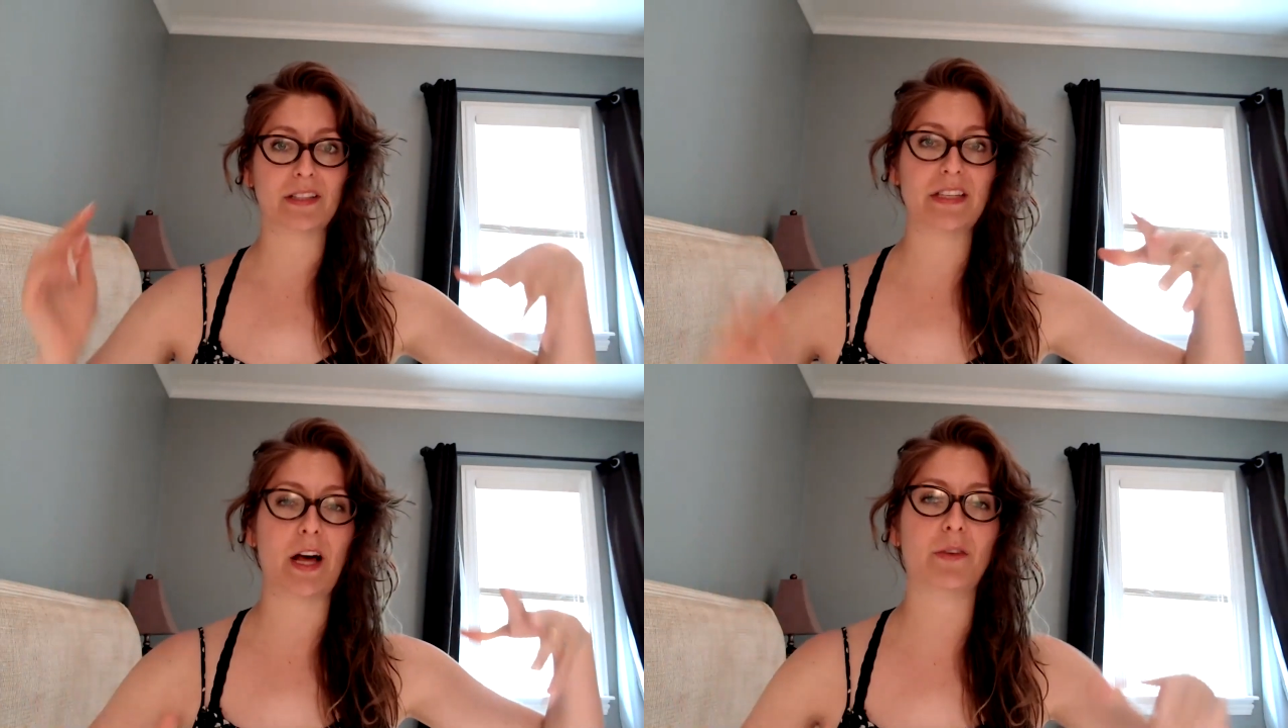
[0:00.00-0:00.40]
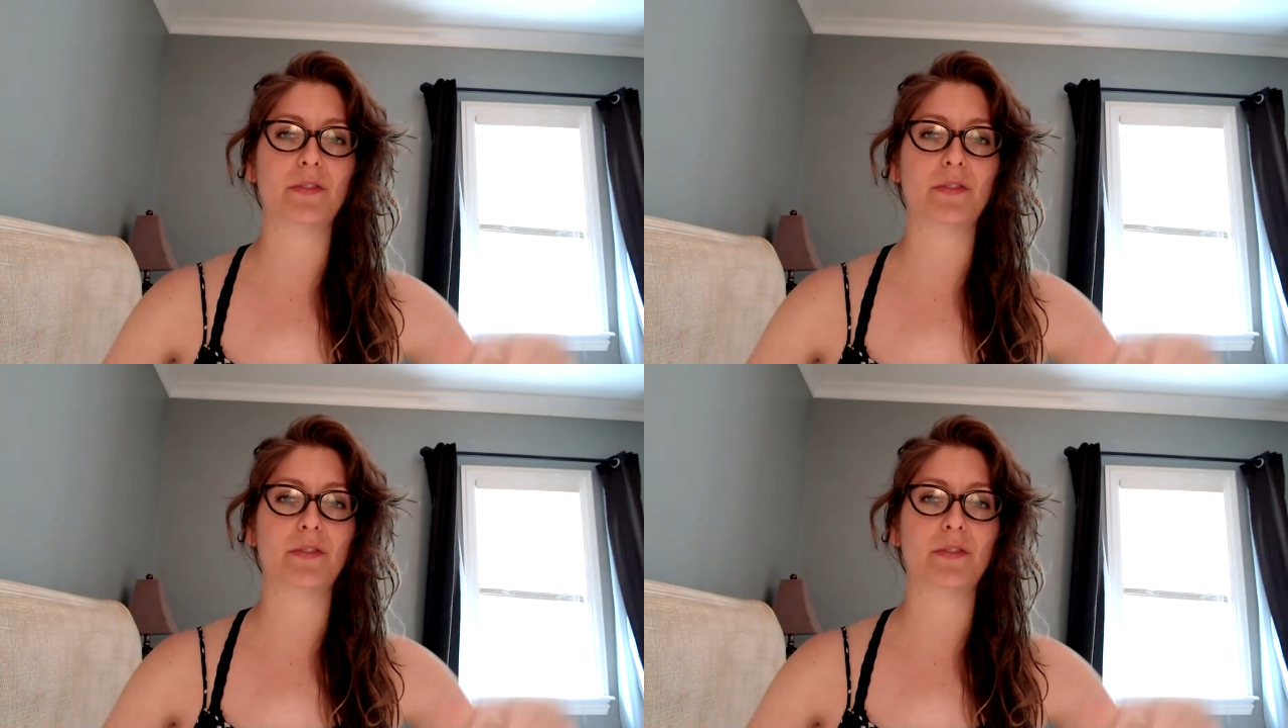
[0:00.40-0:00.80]
to
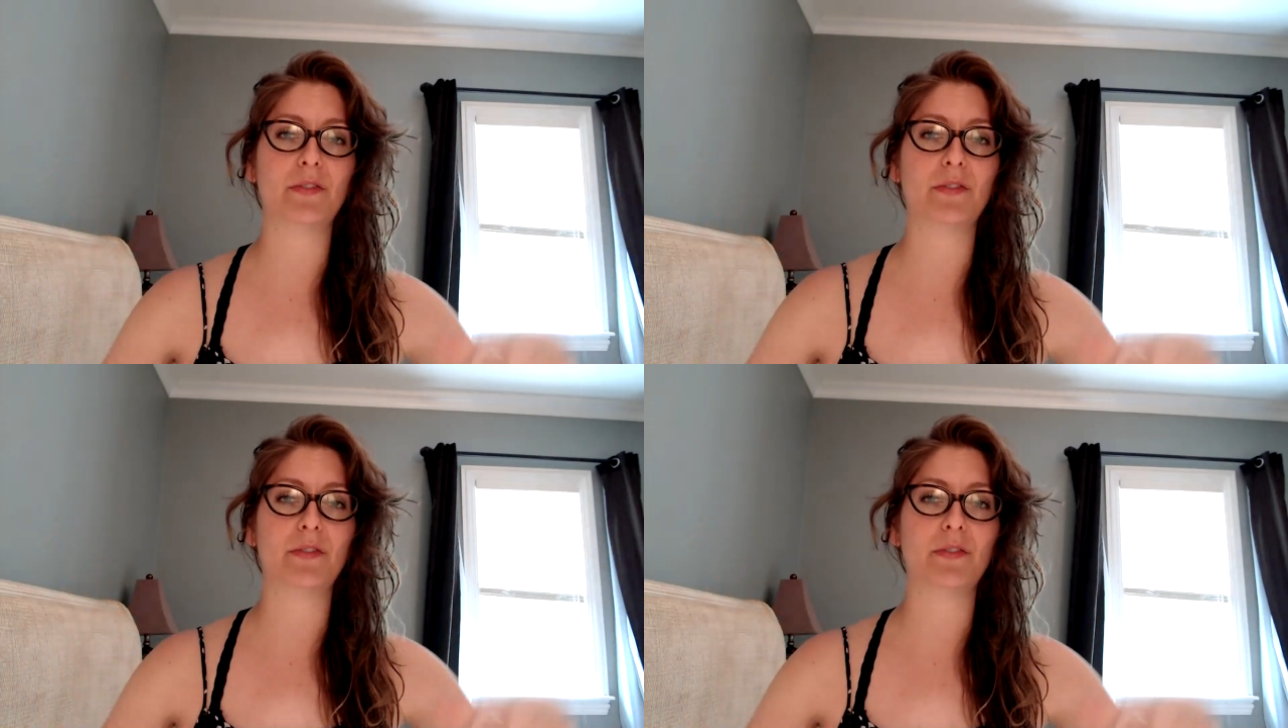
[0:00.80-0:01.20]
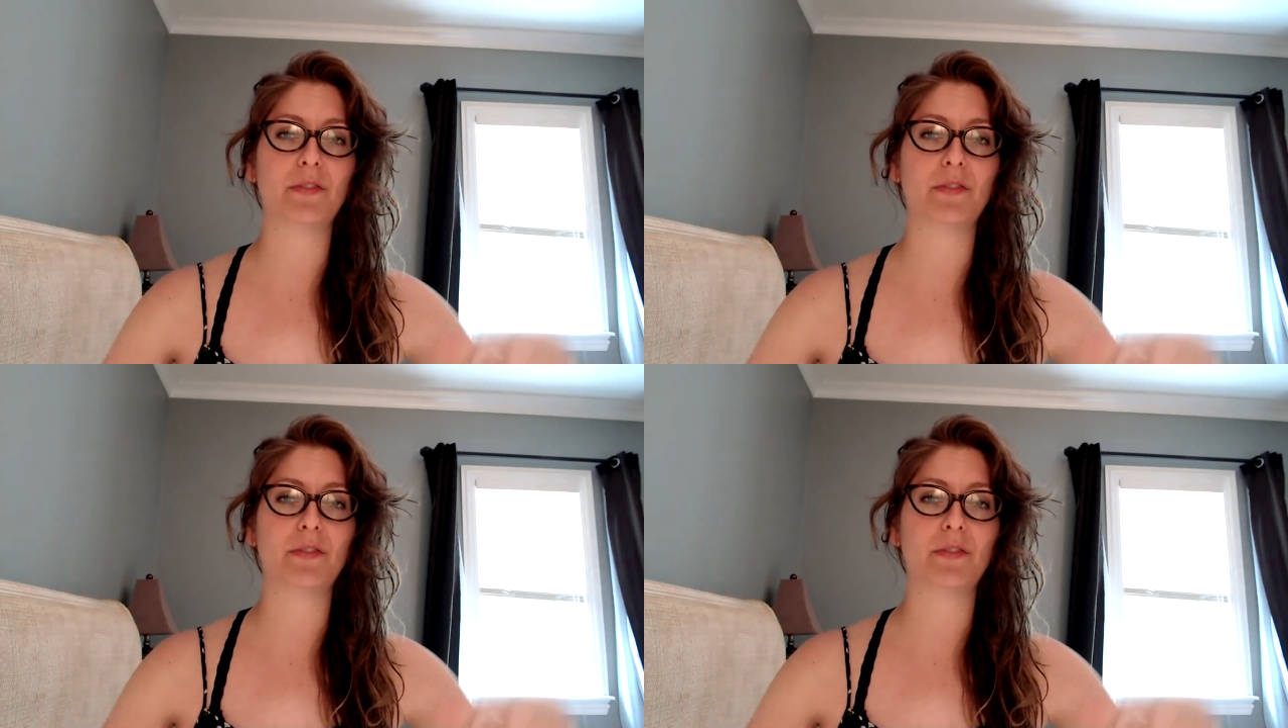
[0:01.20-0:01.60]
ourselves, but it's
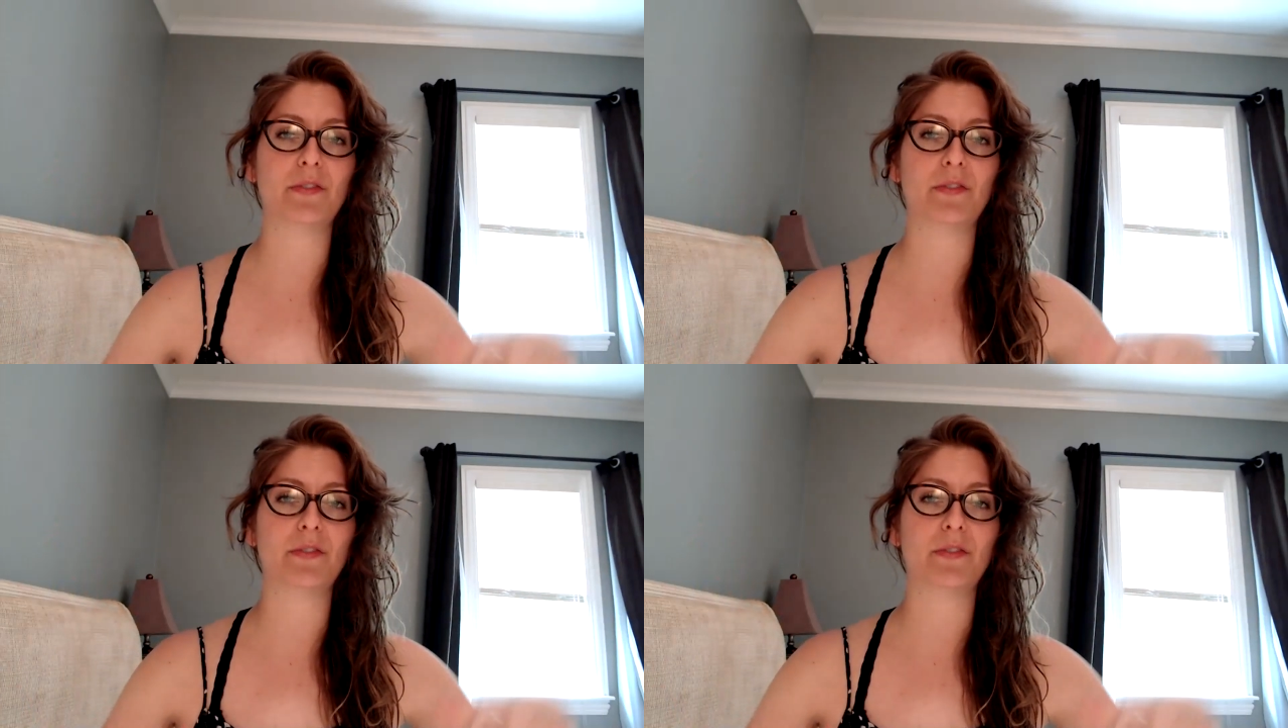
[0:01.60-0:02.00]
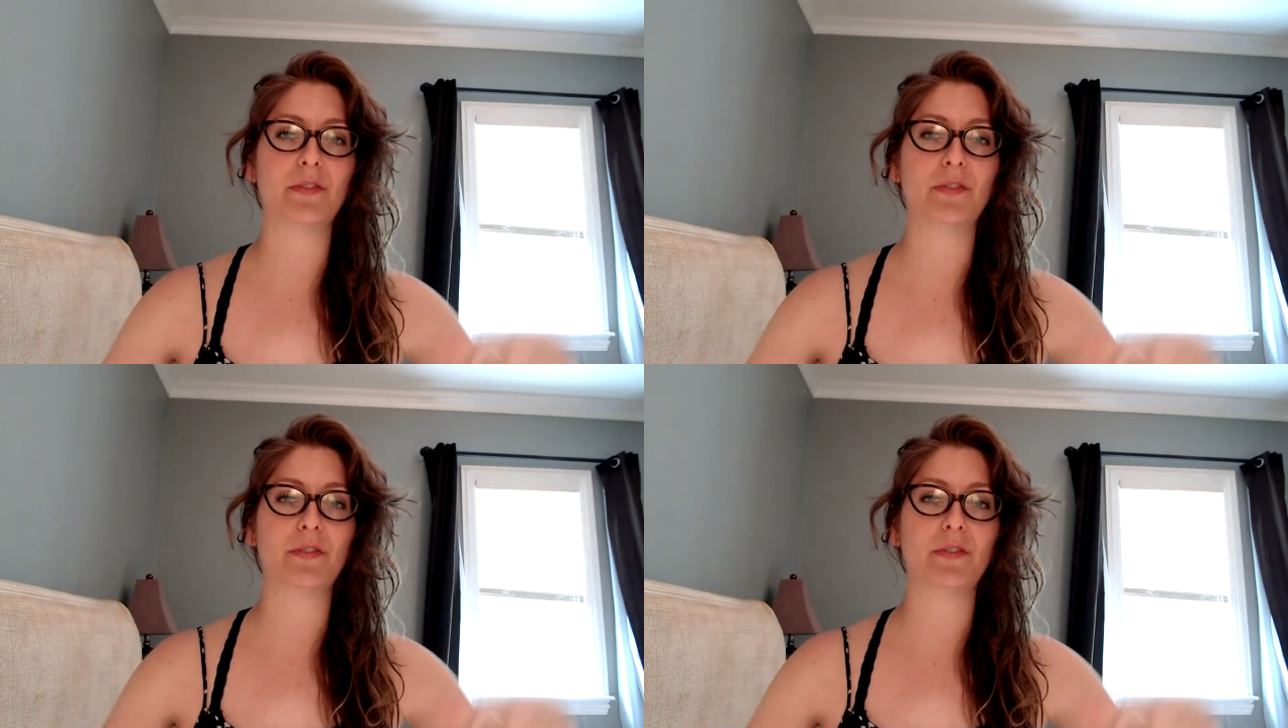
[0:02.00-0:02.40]
like a
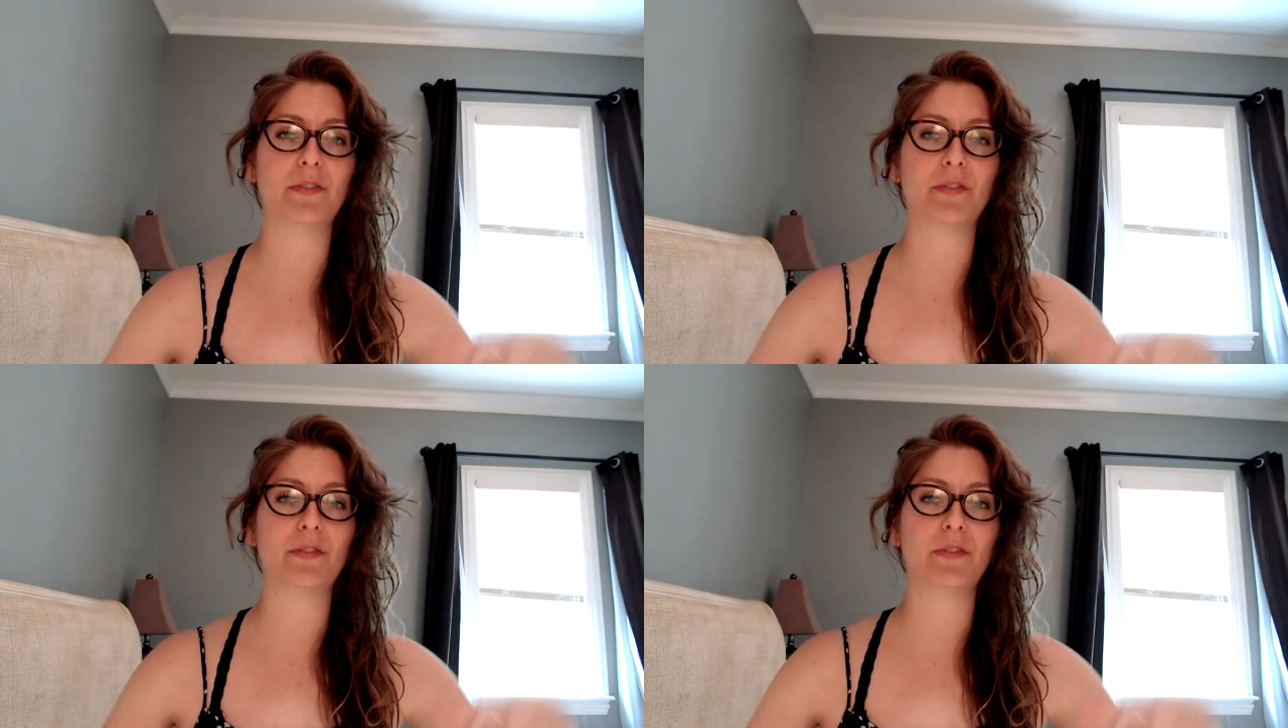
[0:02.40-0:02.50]
neighborhood